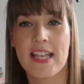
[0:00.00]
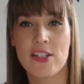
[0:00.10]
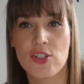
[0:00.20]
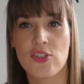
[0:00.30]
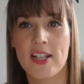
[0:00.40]

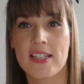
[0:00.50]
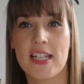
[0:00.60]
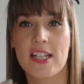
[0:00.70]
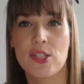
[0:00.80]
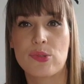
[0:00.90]

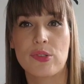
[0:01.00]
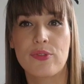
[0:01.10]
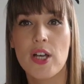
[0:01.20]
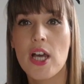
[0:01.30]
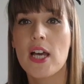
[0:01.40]
interesting sort of
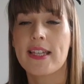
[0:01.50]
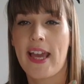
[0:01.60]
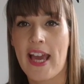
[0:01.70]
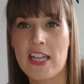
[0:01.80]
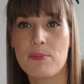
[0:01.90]

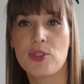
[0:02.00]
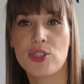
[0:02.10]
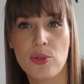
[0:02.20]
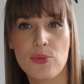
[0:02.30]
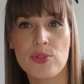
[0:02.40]
cape
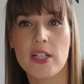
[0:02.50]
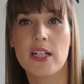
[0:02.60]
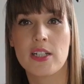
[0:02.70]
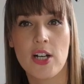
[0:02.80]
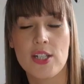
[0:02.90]

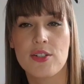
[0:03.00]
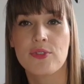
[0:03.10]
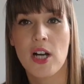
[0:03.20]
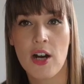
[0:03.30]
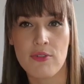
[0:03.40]
shoulder kind
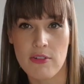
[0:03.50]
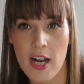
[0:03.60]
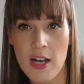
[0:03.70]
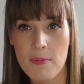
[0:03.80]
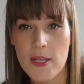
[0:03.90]
of cover
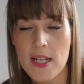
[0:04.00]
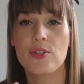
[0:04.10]
up.